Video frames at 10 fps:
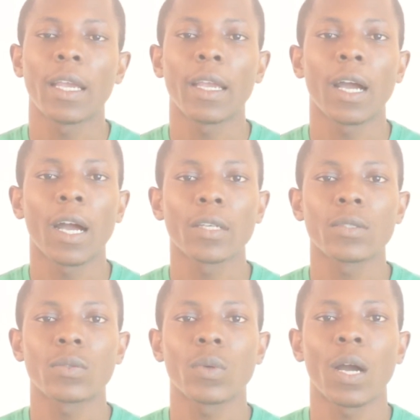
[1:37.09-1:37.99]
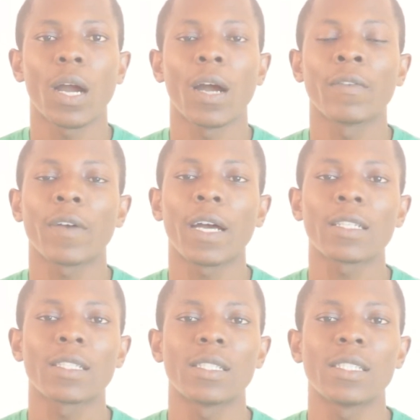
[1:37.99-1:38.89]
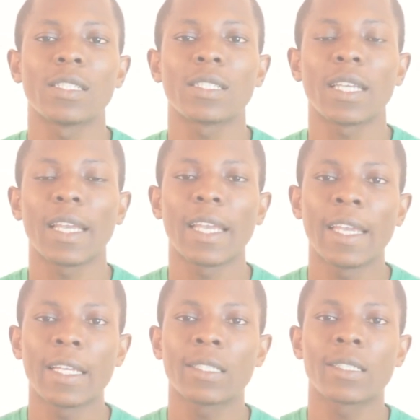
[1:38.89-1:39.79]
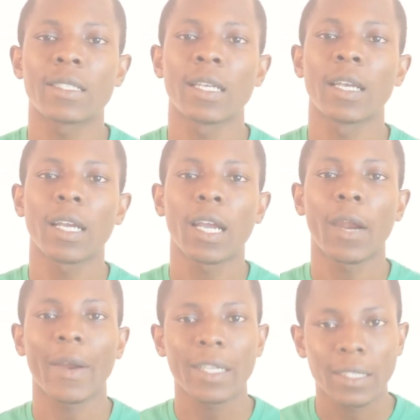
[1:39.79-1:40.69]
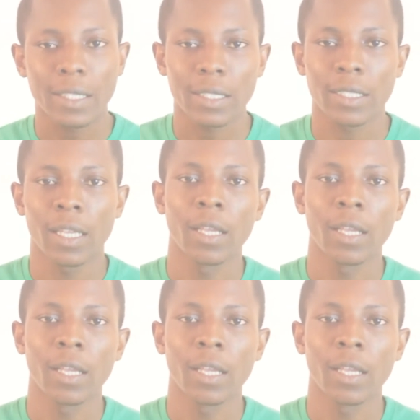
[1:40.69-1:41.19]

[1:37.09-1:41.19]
it has to have at least 8 characters.